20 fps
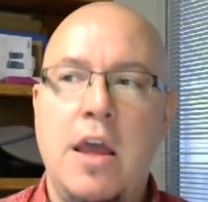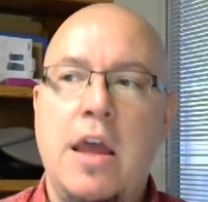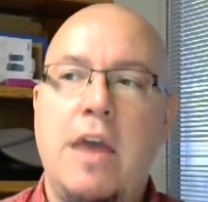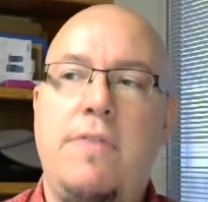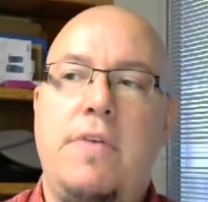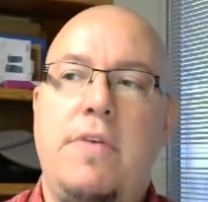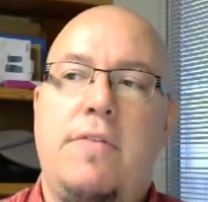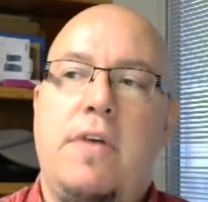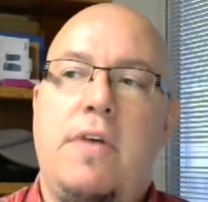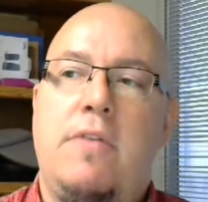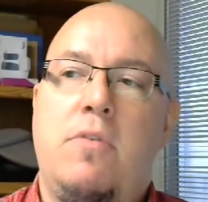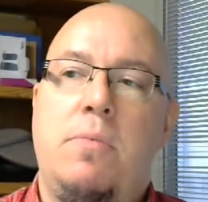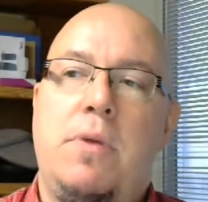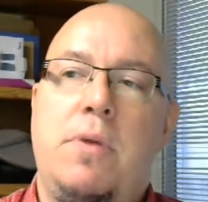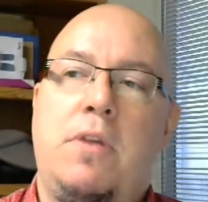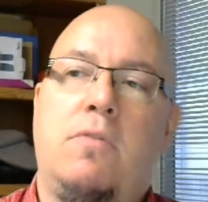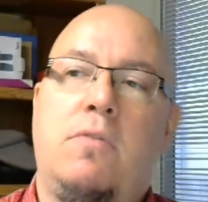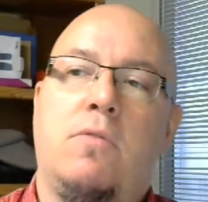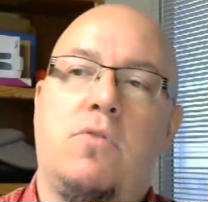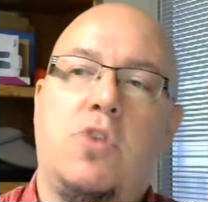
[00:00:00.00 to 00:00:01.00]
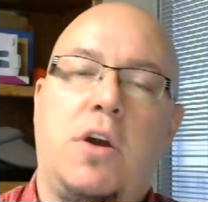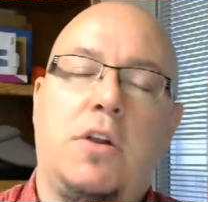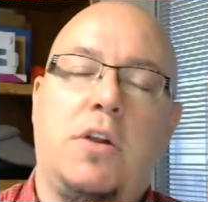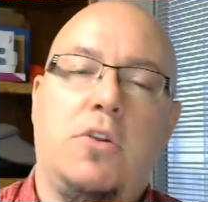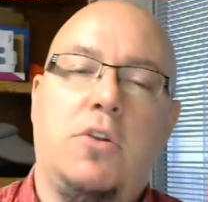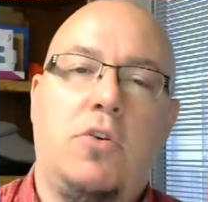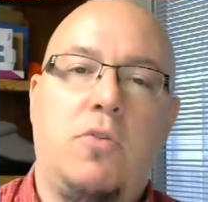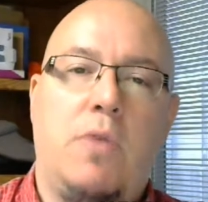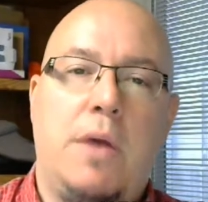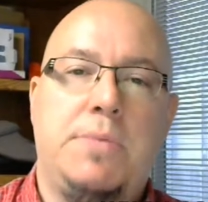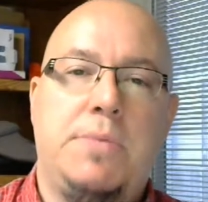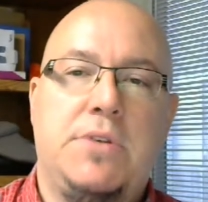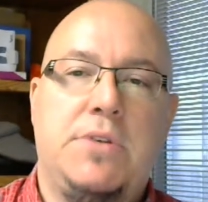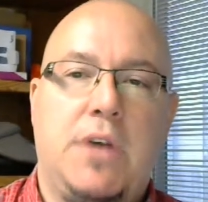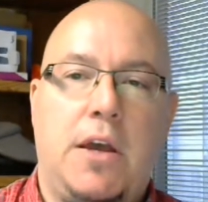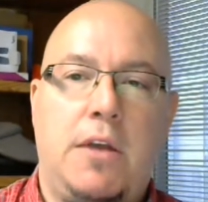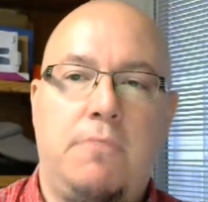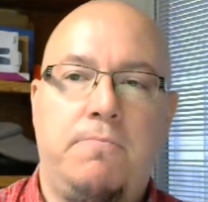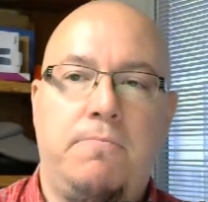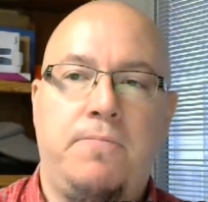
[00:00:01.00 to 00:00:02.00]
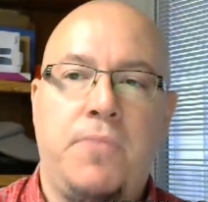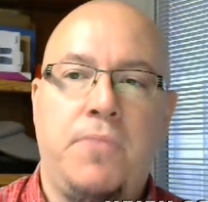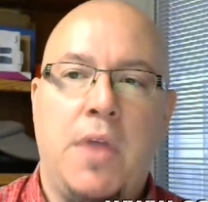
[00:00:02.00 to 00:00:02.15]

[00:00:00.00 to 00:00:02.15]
If you've ever been trying to load a website